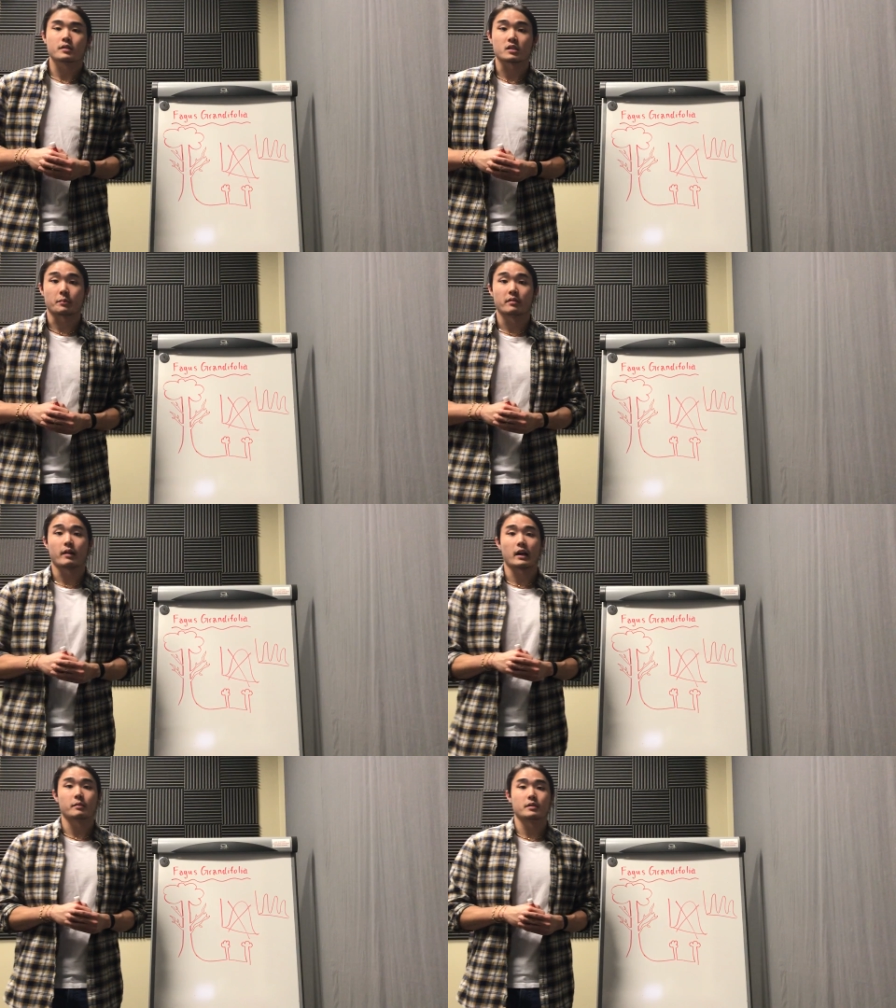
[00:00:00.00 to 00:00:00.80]
Some
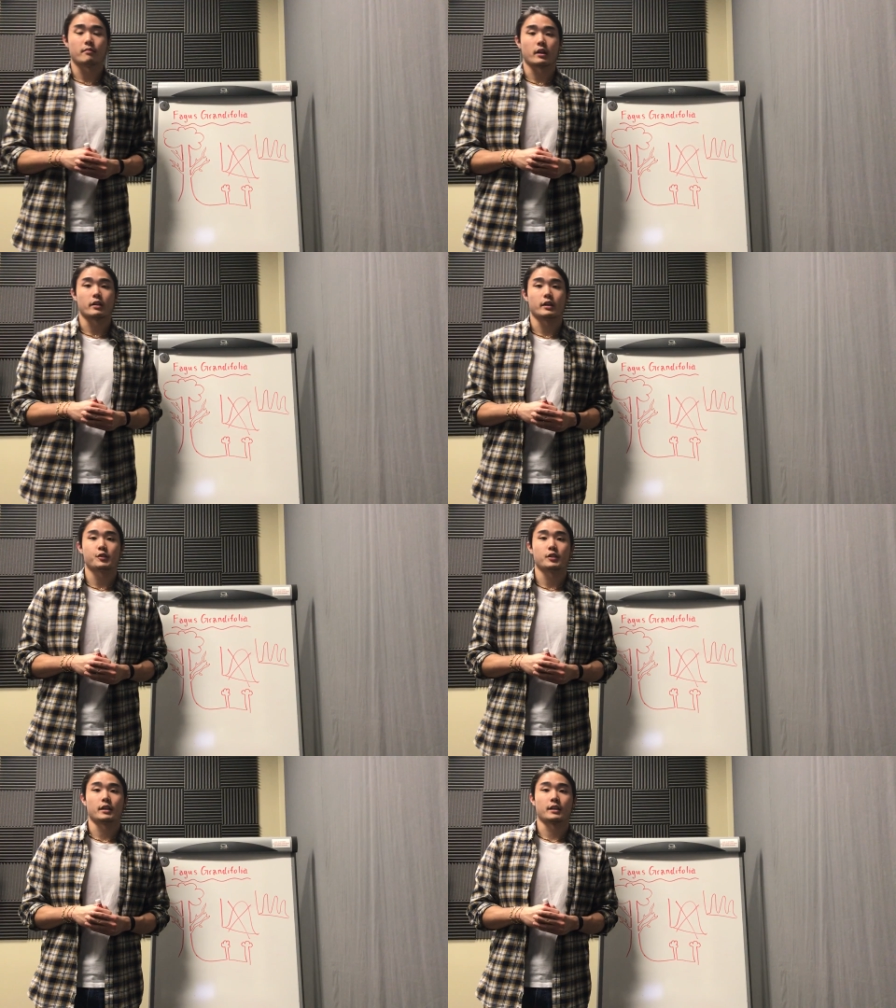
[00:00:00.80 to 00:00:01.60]
environment
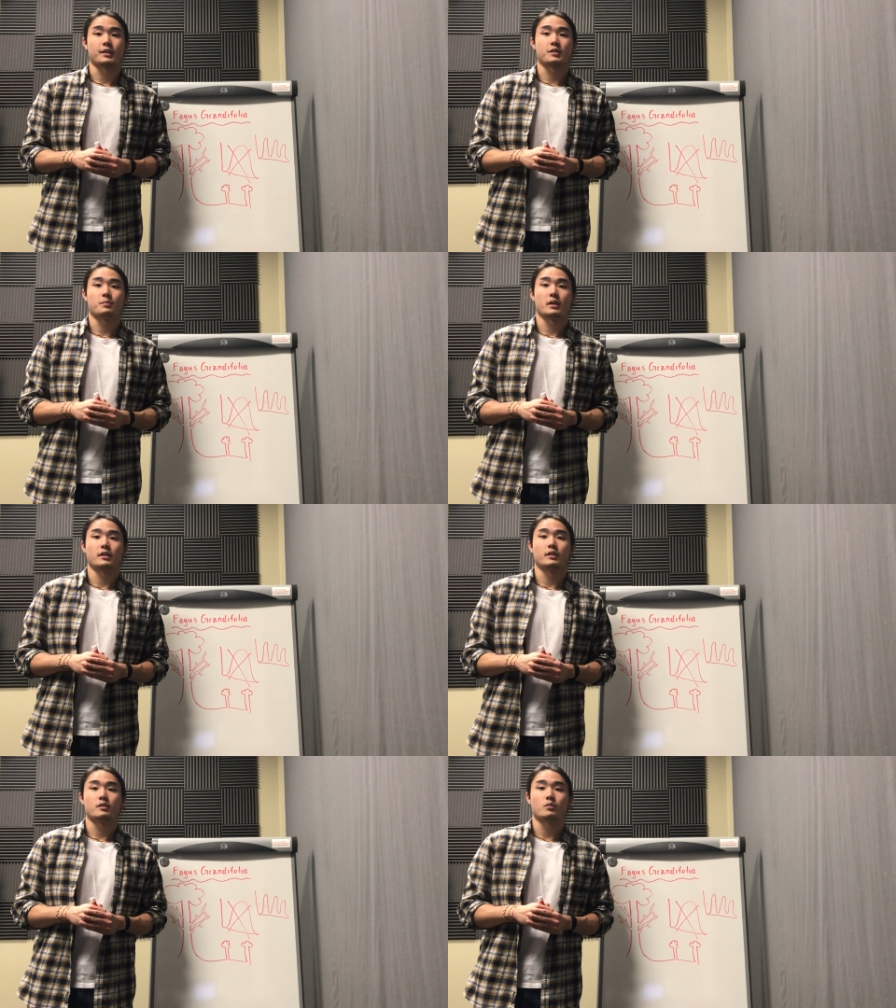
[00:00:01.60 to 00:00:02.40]
variation it can
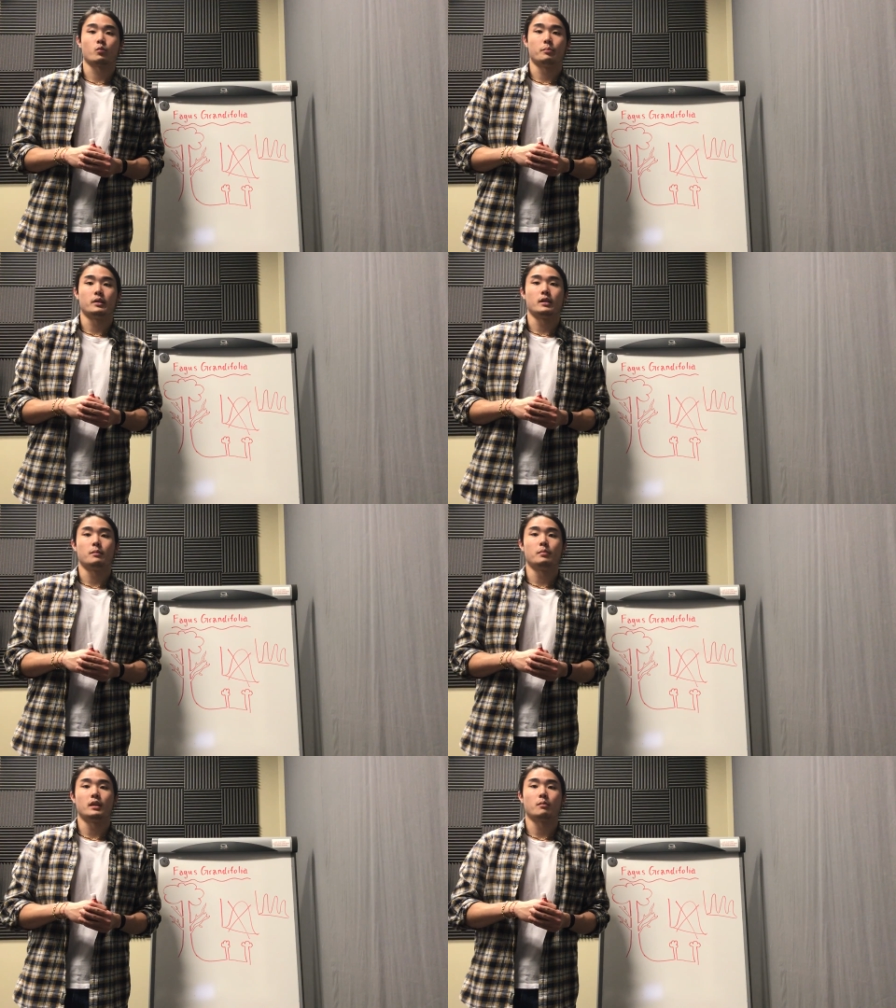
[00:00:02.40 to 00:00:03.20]
experience would
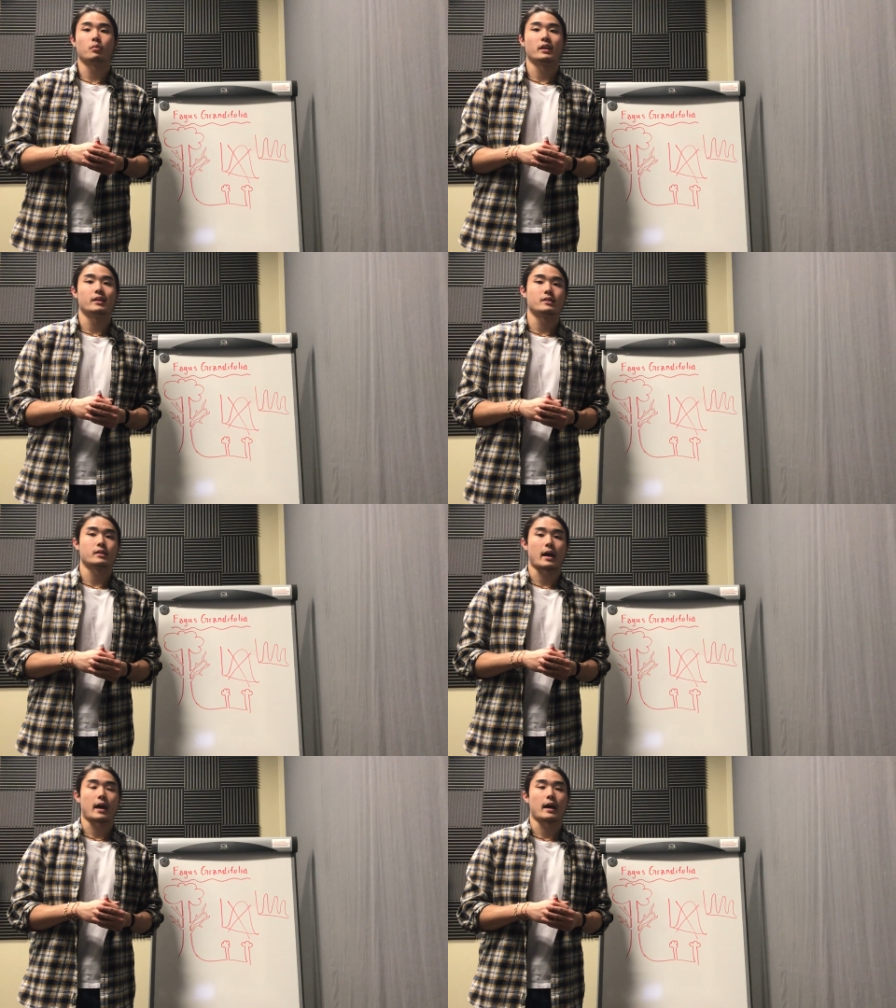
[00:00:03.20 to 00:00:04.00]
be being
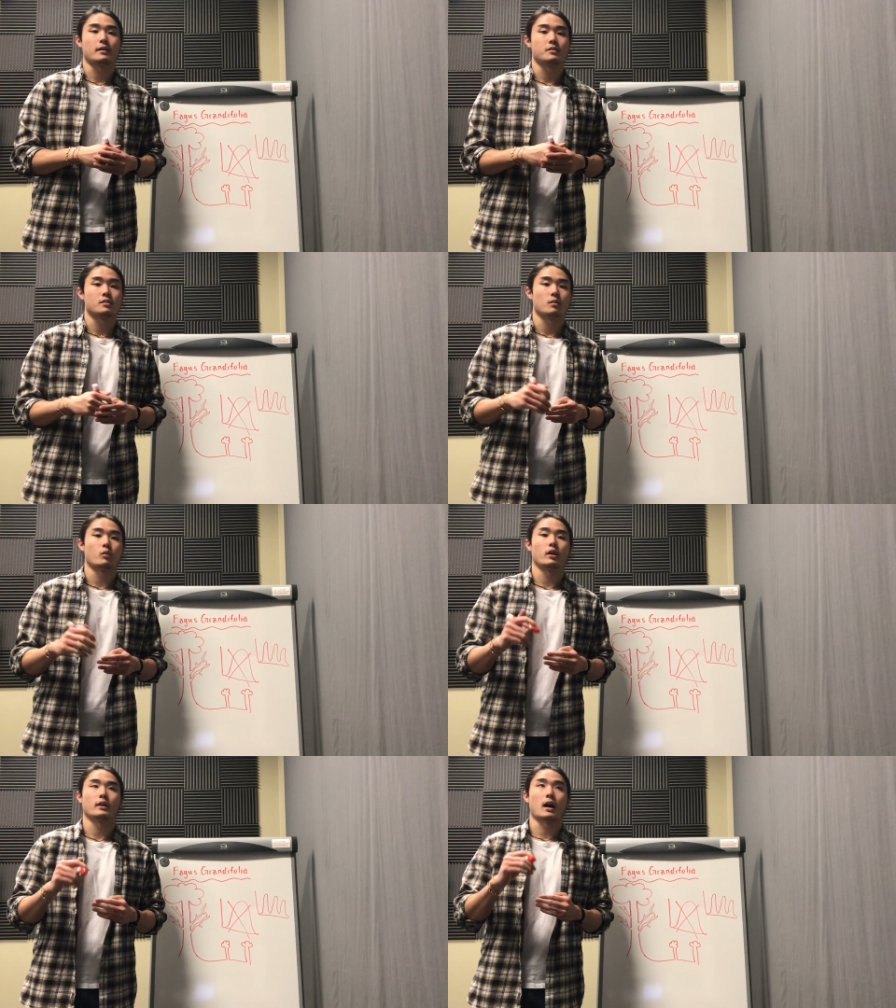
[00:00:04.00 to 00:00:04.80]
placed at
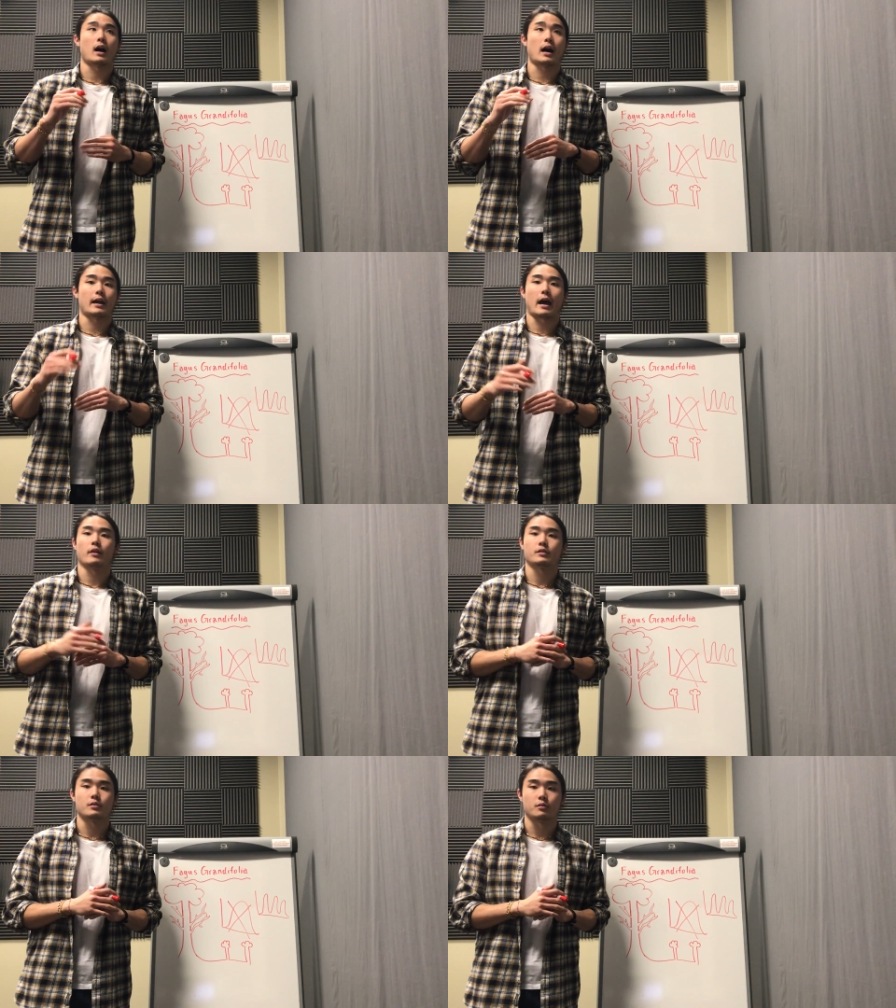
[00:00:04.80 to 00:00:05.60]
somewhere in a high
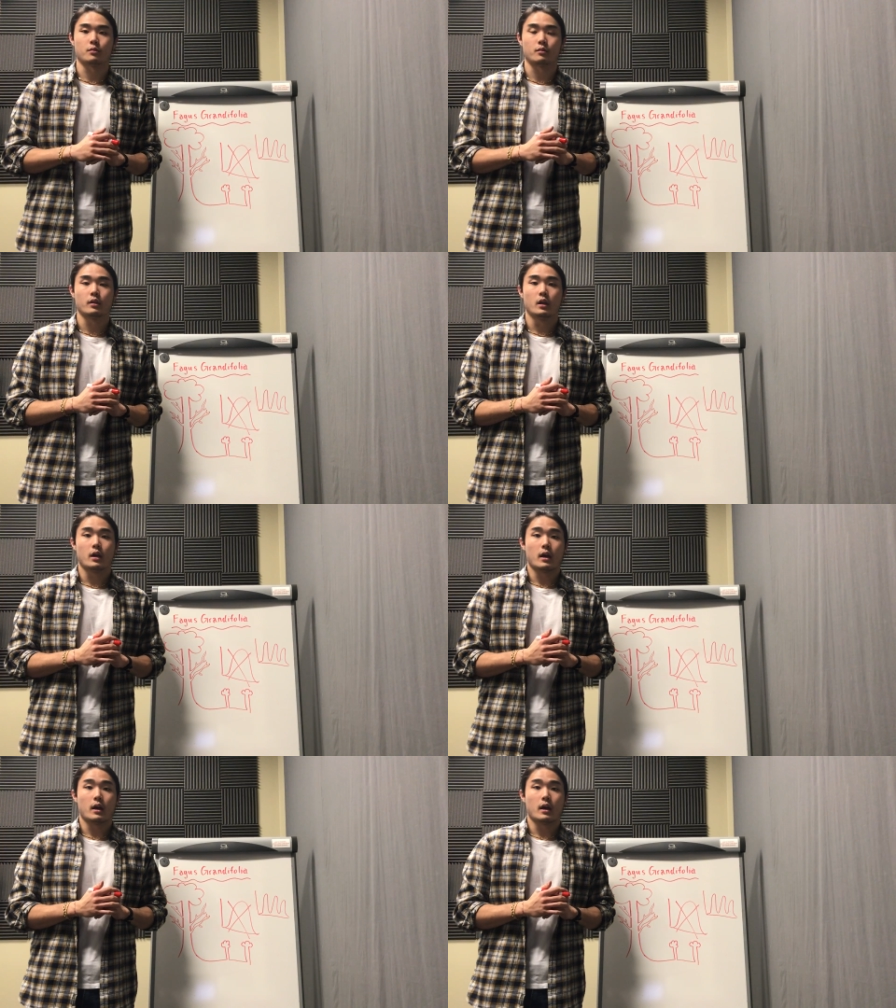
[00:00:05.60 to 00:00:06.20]
altitude.